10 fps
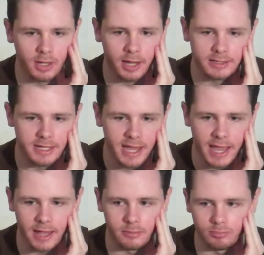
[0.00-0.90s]
a
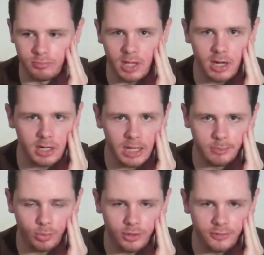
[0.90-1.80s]
10 and a
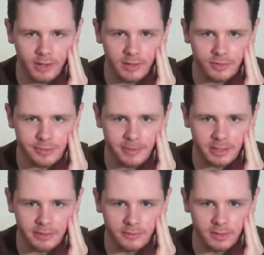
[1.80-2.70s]
9.5
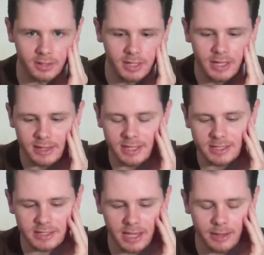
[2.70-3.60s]
respectively.
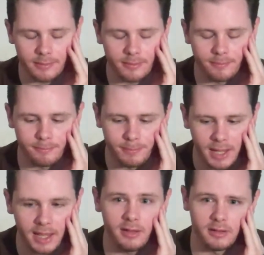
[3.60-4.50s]
This game
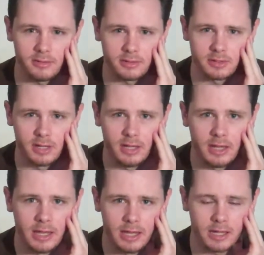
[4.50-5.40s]
pales
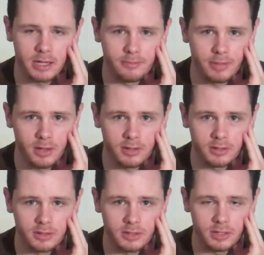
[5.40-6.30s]
in
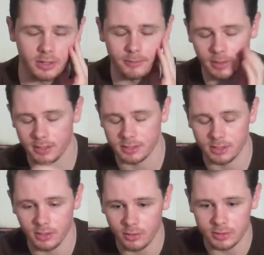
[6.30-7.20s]
comparison
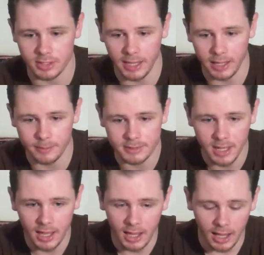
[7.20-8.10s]
to those games.
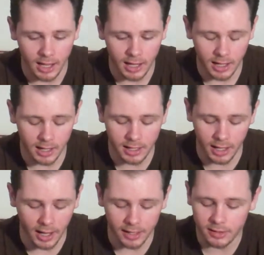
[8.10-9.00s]

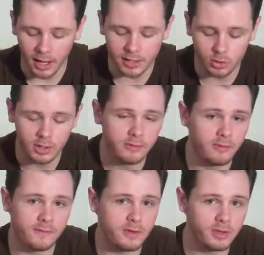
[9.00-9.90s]
I don't
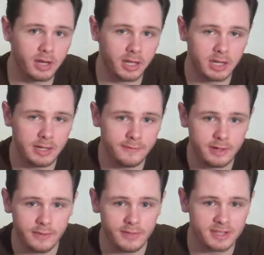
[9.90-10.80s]
even feel that I can
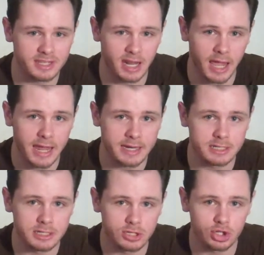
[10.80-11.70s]
even give this an
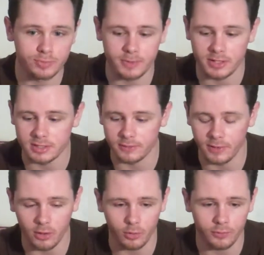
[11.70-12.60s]
8, just because of
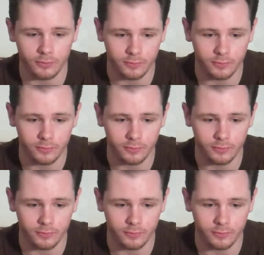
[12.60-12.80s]
how